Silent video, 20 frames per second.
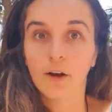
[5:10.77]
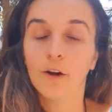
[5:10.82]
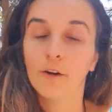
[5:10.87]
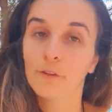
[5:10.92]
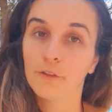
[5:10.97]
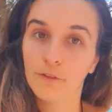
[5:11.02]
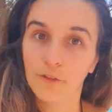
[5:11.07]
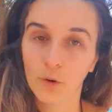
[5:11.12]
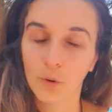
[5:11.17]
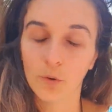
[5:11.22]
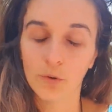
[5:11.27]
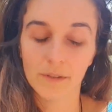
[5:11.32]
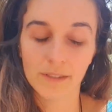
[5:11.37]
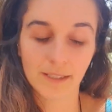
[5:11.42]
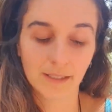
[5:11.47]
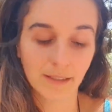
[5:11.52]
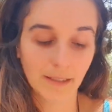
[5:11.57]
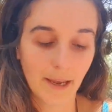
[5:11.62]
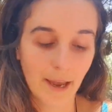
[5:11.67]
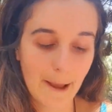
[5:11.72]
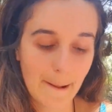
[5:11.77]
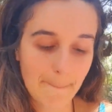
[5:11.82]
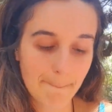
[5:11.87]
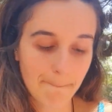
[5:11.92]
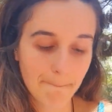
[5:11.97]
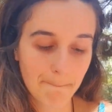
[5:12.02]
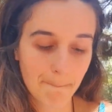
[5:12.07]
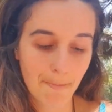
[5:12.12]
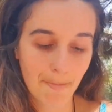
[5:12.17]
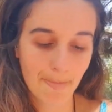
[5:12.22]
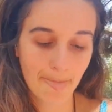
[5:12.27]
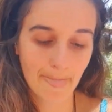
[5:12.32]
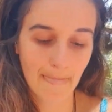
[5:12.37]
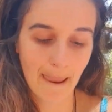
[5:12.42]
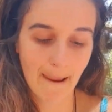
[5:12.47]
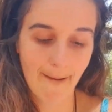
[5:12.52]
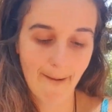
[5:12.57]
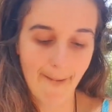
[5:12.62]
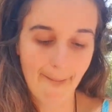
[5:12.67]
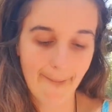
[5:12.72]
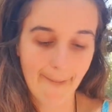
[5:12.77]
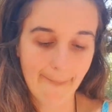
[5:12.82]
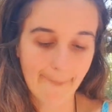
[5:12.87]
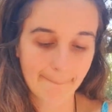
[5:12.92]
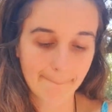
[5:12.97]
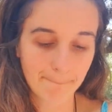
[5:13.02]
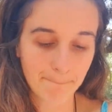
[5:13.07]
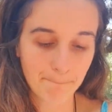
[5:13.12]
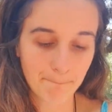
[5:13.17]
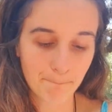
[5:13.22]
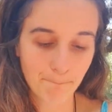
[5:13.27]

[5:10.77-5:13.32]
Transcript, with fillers: flaws in that, and